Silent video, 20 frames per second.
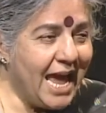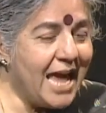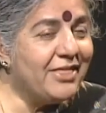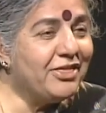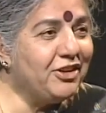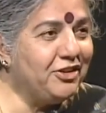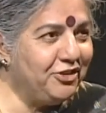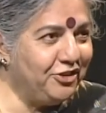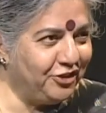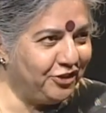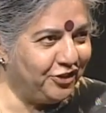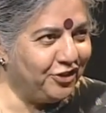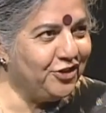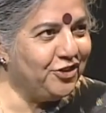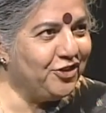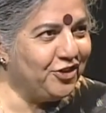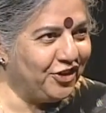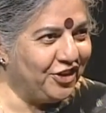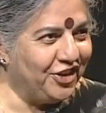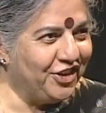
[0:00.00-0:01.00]
And the
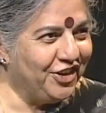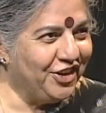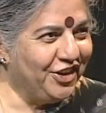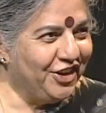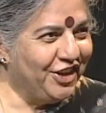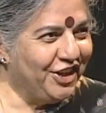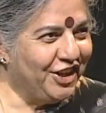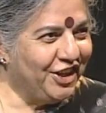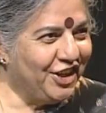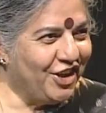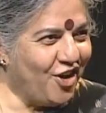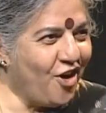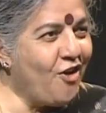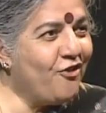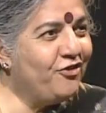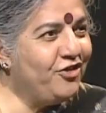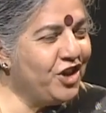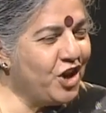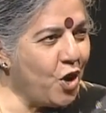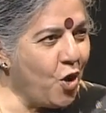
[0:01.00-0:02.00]
decision
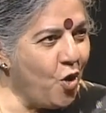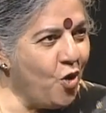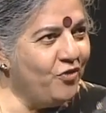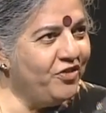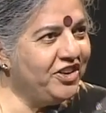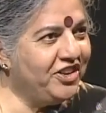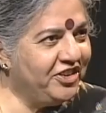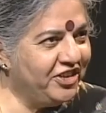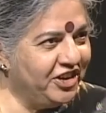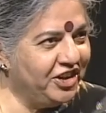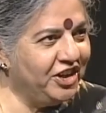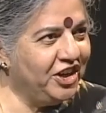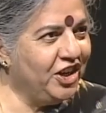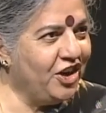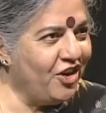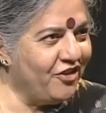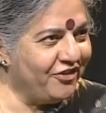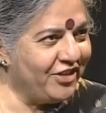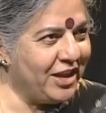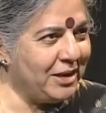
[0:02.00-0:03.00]
of the
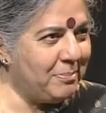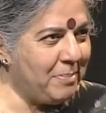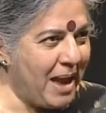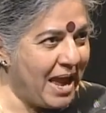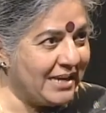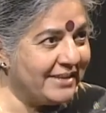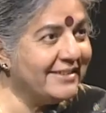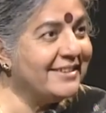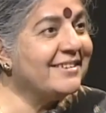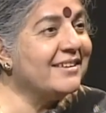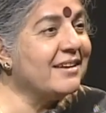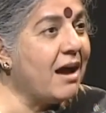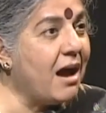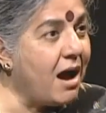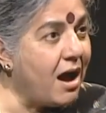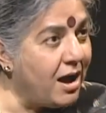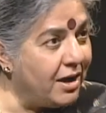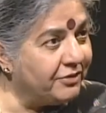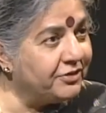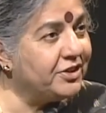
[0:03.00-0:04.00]
overturning of that patent
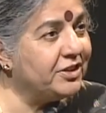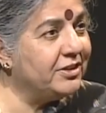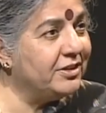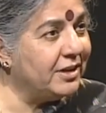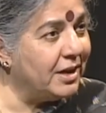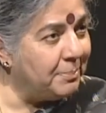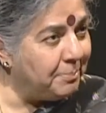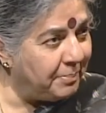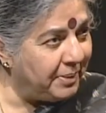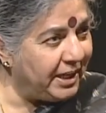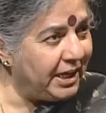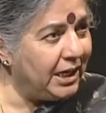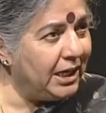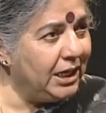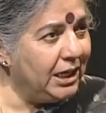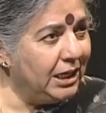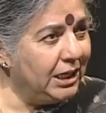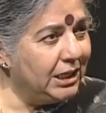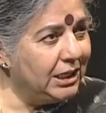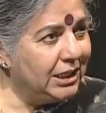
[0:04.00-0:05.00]
after the
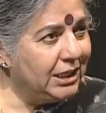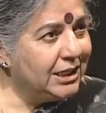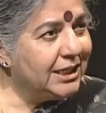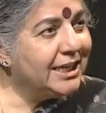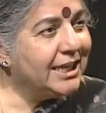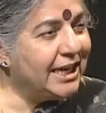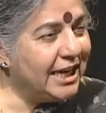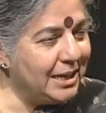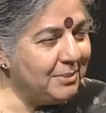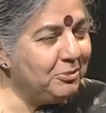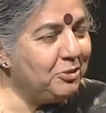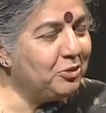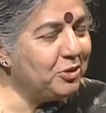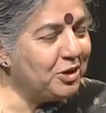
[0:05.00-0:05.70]
appeal came